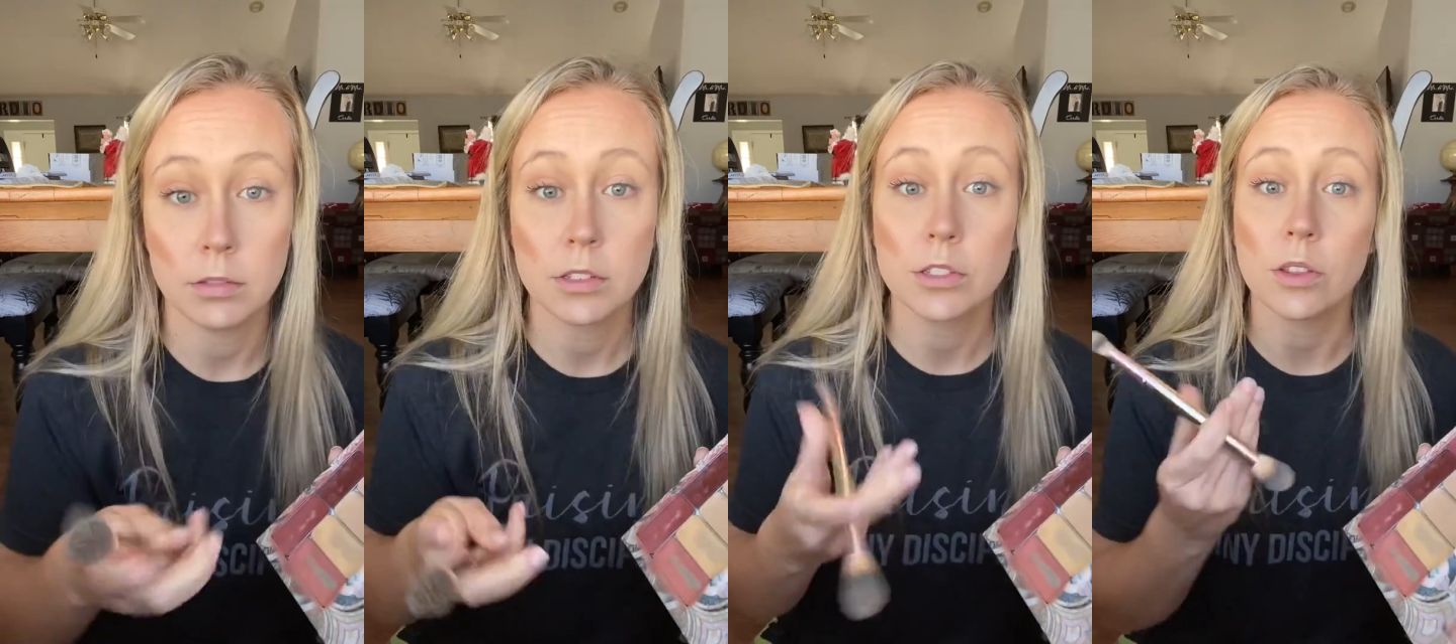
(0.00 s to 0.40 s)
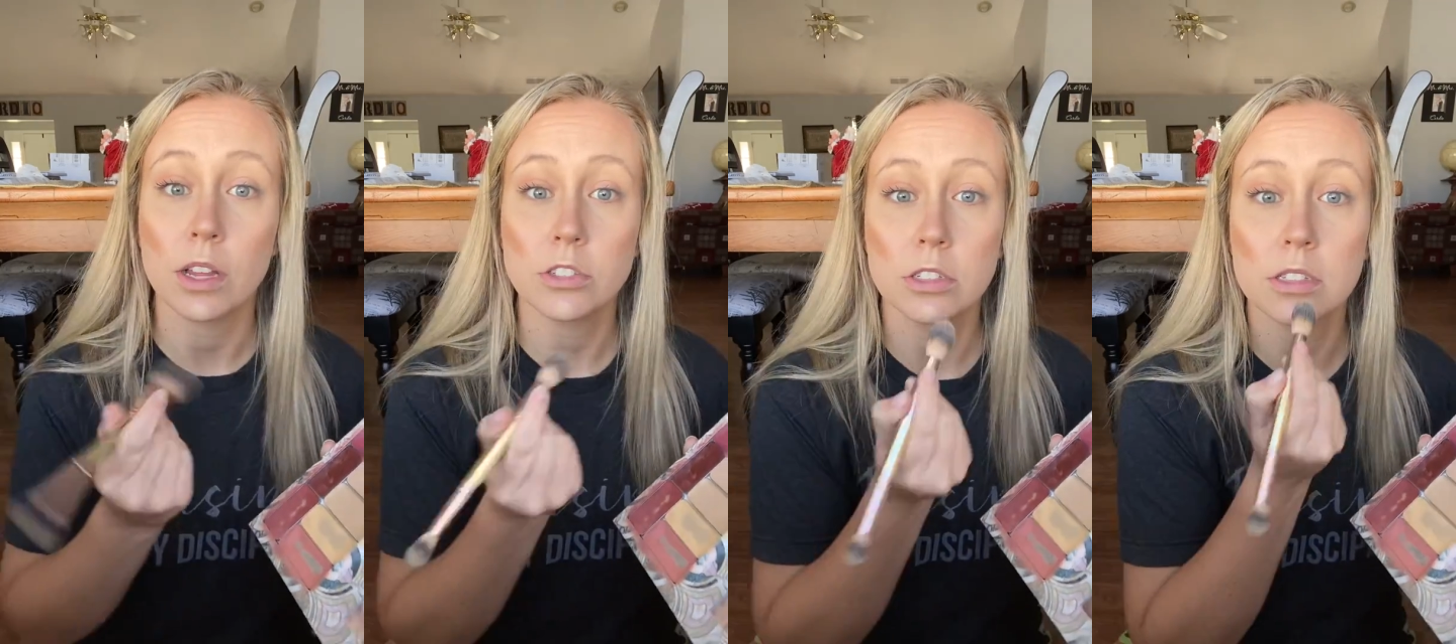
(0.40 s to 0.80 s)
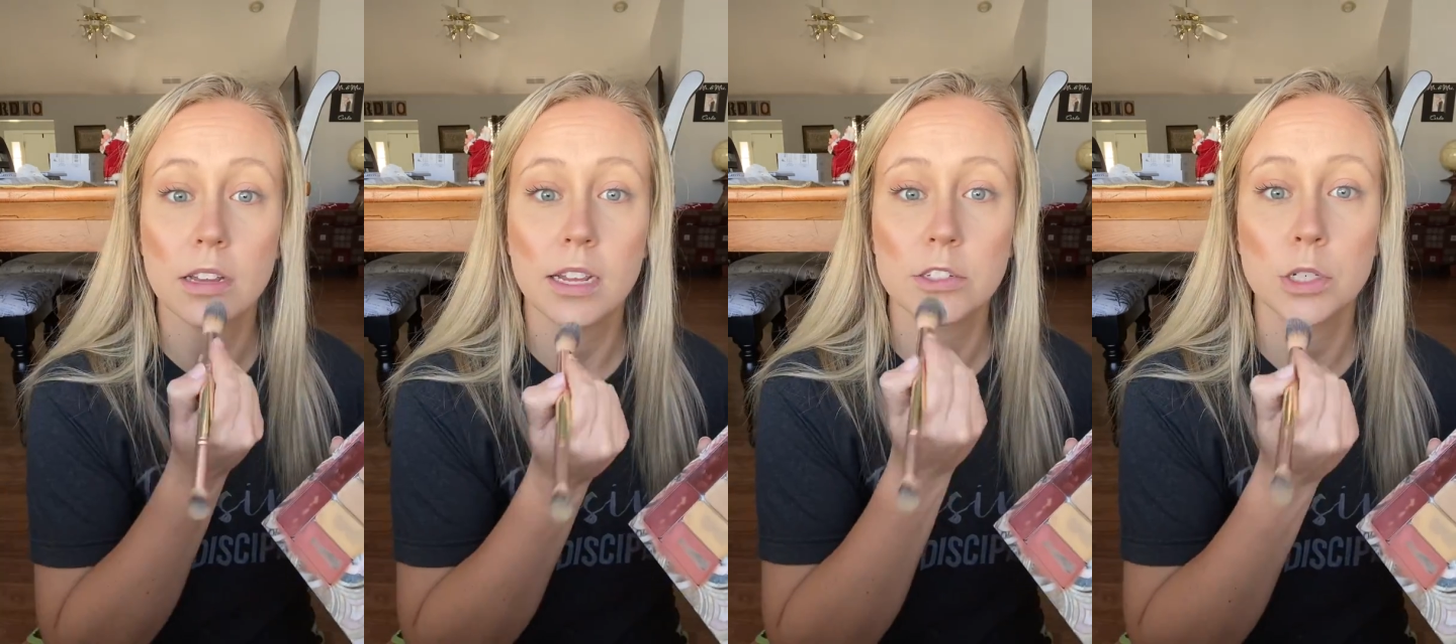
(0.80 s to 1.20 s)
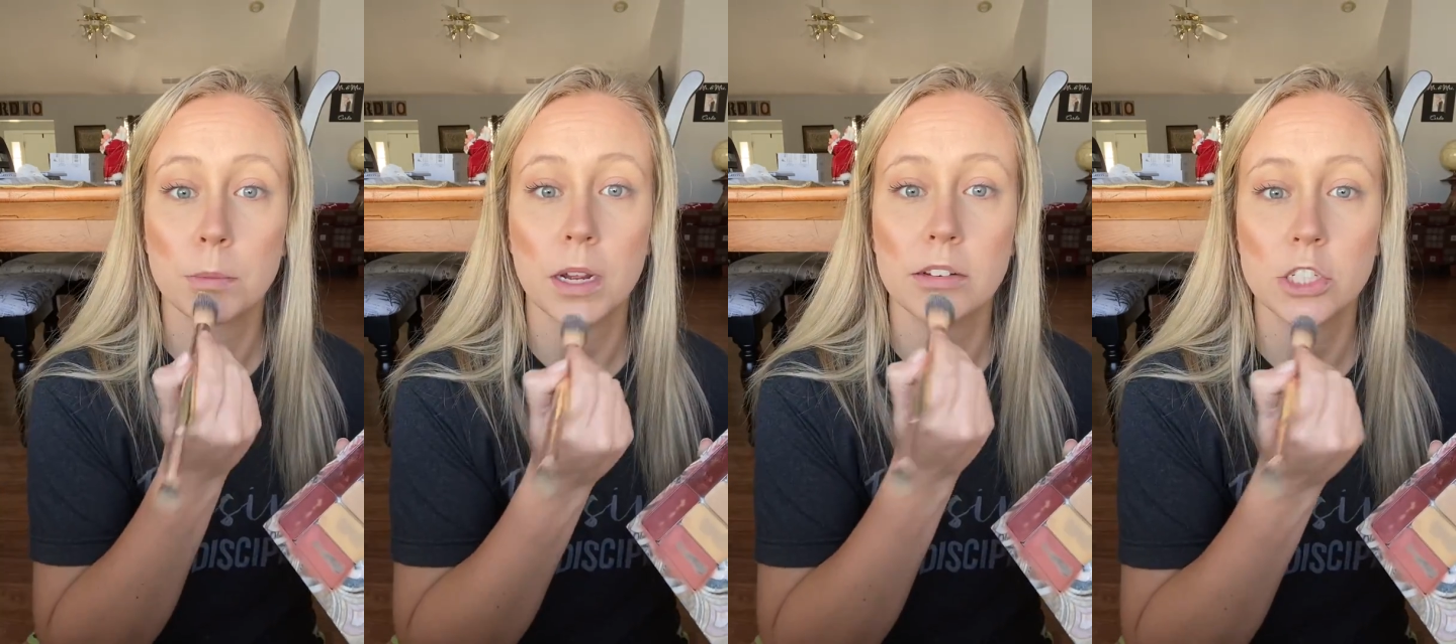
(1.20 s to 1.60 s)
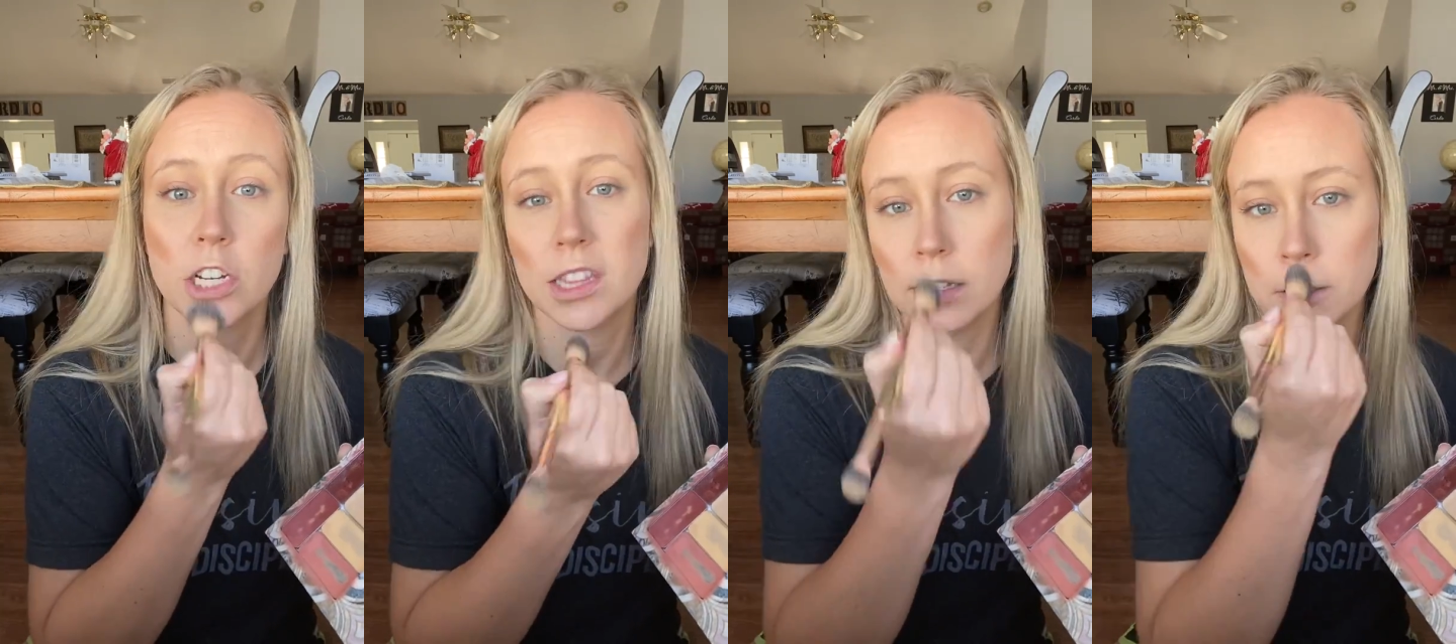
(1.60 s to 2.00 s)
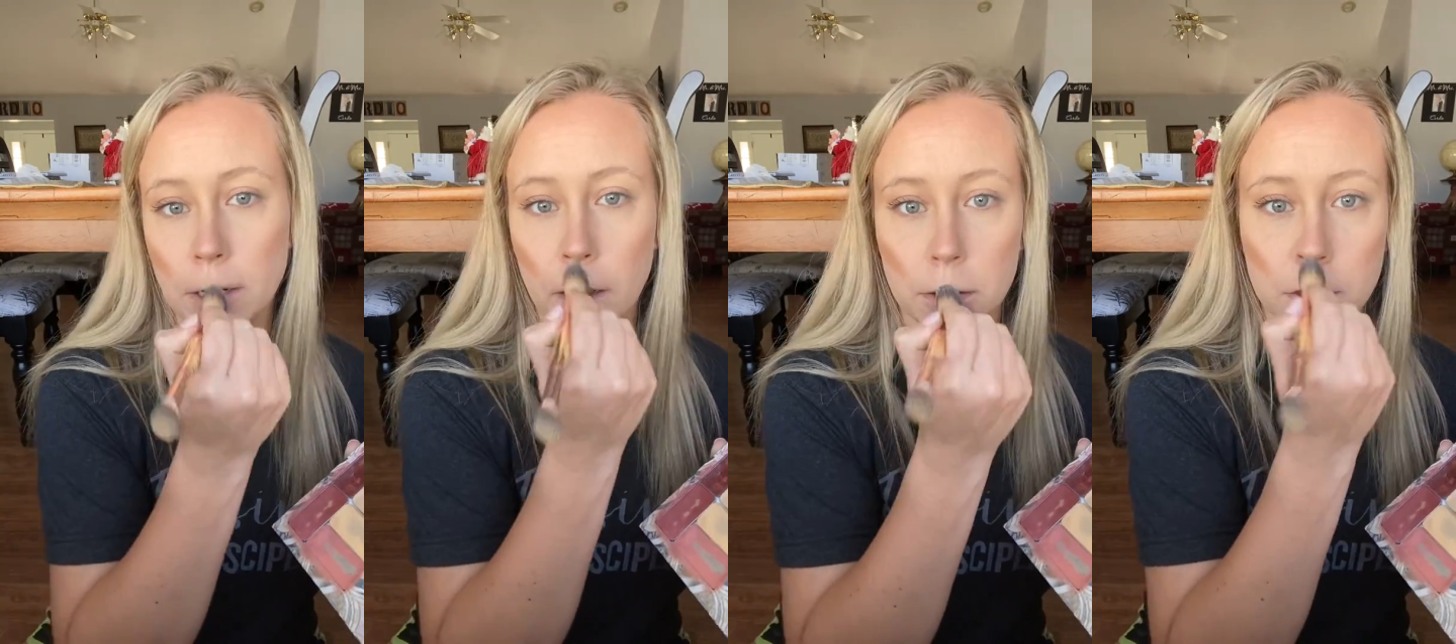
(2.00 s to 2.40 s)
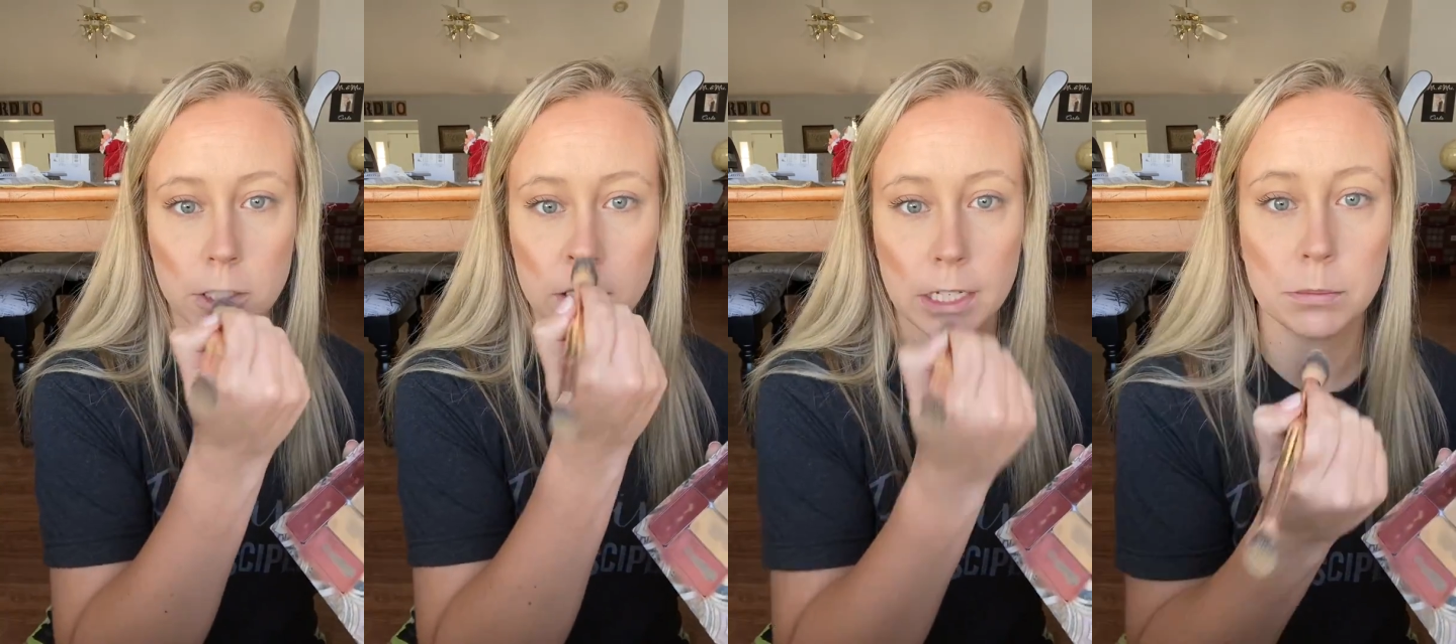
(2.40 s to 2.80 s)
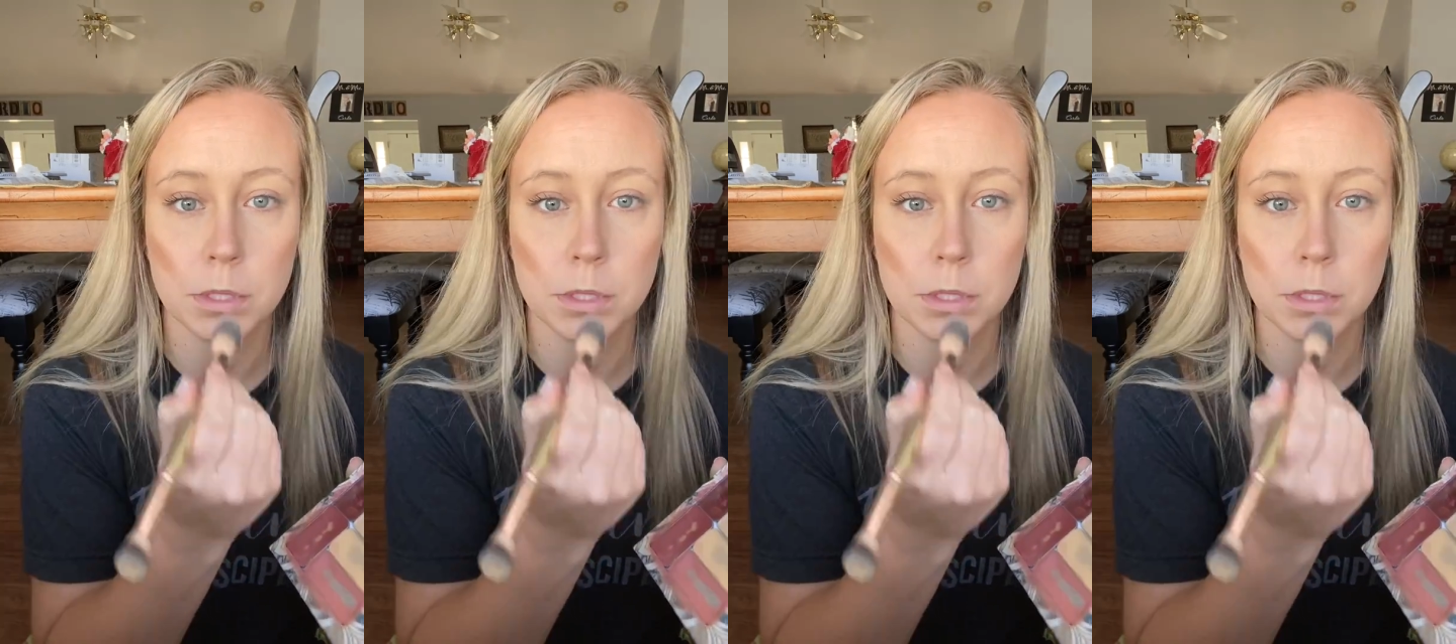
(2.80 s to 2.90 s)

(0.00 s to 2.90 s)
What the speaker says: So that's just that extra brightening shade. That's an optional step.